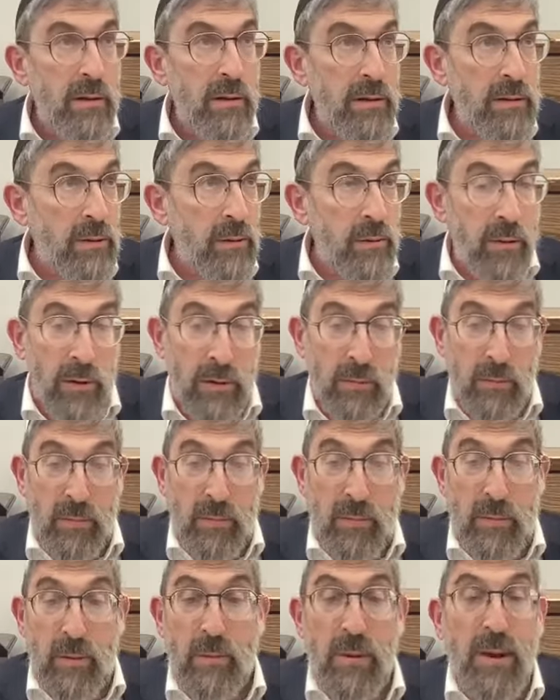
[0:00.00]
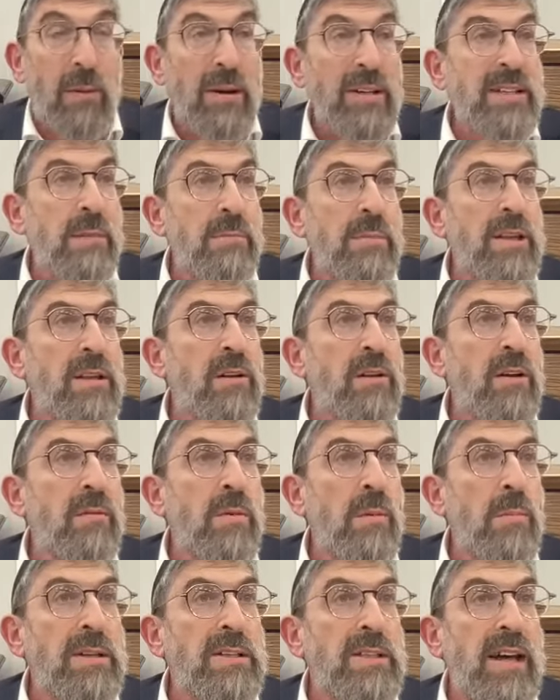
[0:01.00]
So what does that mean you only have
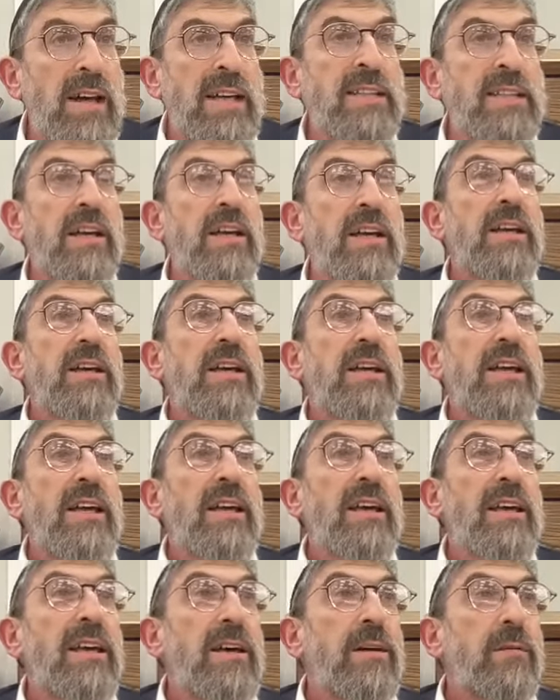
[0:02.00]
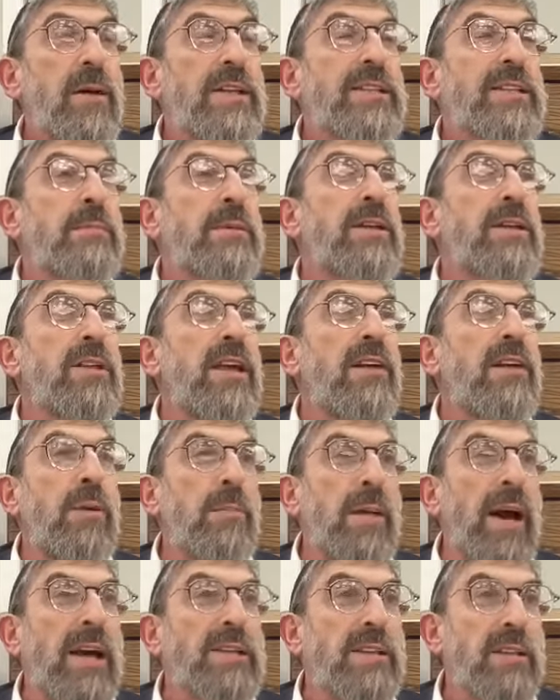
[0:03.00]
1 Maisa? Guys, what does that mean you only have
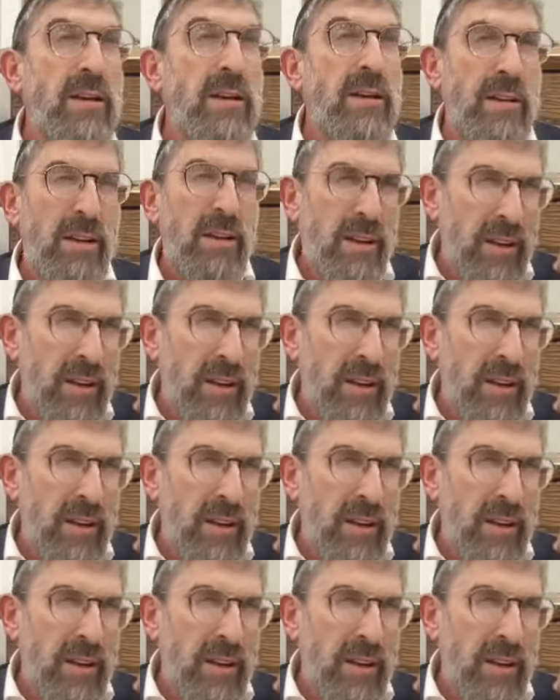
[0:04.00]
1 Maisa?